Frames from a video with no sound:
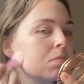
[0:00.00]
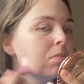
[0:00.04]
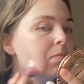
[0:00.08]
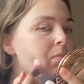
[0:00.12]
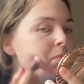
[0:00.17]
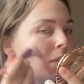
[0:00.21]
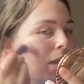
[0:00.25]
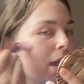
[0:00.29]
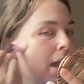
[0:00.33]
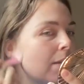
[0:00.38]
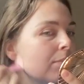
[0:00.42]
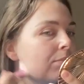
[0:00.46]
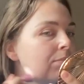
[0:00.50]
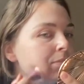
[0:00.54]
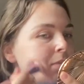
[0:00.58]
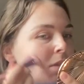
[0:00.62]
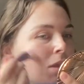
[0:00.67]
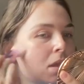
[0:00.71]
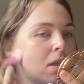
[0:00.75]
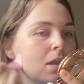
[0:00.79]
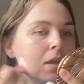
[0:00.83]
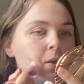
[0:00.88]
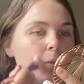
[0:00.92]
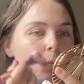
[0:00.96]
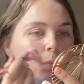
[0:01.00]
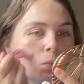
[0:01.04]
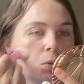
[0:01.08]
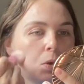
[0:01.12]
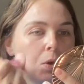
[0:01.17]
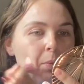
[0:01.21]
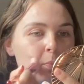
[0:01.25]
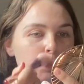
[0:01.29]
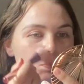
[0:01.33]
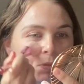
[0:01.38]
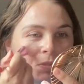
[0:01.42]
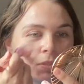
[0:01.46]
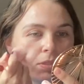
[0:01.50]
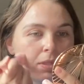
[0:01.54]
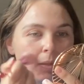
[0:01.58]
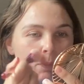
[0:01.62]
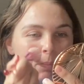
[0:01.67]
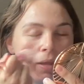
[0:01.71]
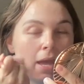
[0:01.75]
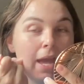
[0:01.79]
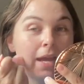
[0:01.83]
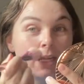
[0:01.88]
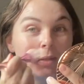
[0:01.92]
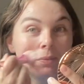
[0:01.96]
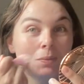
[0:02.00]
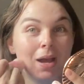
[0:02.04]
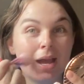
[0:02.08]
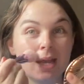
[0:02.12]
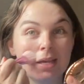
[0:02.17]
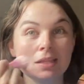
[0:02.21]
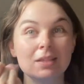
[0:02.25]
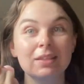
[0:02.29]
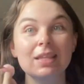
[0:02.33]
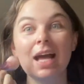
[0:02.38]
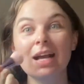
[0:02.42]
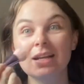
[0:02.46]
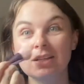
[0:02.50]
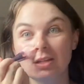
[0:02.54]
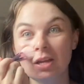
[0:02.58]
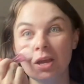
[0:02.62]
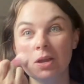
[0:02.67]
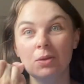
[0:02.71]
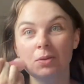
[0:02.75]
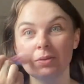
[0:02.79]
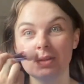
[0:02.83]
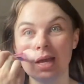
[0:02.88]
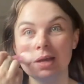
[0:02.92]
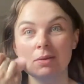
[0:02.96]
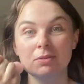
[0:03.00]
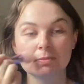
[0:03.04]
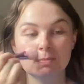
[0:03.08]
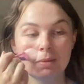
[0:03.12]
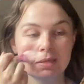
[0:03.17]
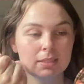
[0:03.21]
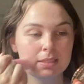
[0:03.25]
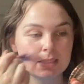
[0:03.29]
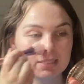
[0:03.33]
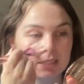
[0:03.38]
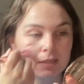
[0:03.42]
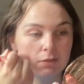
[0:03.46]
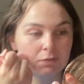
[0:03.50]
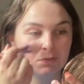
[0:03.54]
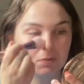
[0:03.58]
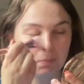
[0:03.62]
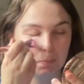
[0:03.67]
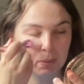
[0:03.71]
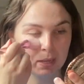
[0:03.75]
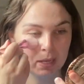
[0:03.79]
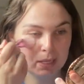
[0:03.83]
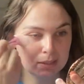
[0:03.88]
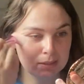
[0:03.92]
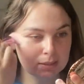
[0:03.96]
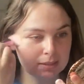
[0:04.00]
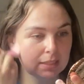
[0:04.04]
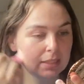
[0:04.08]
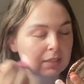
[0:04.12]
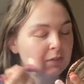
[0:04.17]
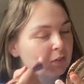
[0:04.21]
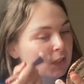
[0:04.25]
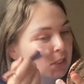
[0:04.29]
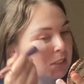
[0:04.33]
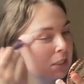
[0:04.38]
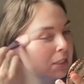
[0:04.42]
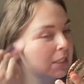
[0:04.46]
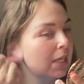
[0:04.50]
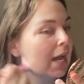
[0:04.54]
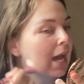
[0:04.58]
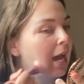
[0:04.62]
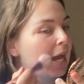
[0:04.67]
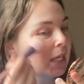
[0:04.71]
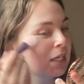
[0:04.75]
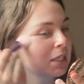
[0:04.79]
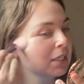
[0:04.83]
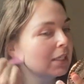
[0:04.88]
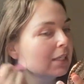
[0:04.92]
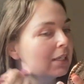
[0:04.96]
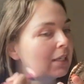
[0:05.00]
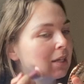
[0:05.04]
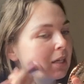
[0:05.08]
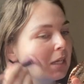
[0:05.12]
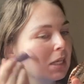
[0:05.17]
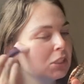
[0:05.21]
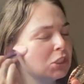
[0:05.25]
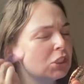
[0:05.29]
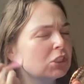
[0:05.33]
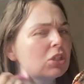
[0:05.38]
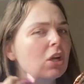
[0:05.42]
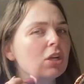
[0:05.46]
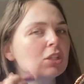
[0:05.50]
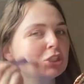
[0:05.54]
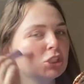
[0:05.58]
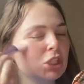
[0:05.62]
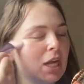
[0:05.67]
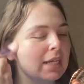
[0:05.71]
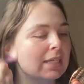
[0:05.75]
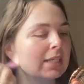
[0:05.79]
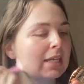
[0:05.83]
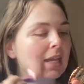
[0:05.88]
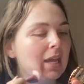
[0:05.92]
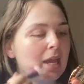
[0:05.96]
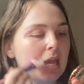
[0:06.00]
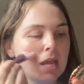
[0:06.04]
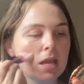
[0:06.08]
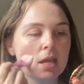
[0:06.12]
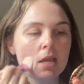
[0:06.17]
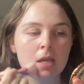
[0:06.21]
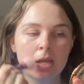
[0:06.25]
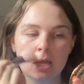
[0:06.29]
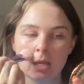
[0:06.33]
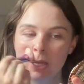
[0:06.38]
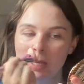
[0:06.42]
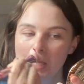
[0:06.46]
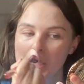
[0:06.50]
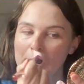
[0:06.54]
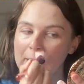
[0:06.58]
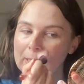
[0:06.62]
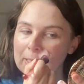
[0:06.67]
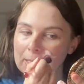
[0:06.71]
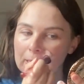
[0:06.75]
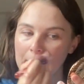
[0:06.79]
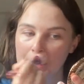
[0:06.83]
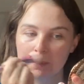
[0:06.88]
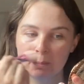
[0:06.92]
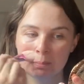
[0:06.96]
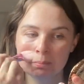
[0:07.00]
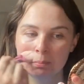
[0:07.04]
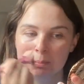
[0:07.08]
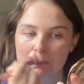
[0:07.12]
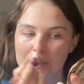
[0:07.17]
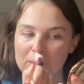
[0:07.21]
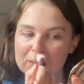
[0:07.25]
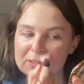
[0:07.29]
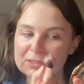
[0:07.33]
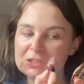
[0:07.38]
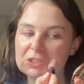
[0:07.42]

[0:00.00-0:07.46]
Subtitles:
Yeah, whoops. But anyway, that coat that I was meant to give Paisley for today, she's got a jacket, but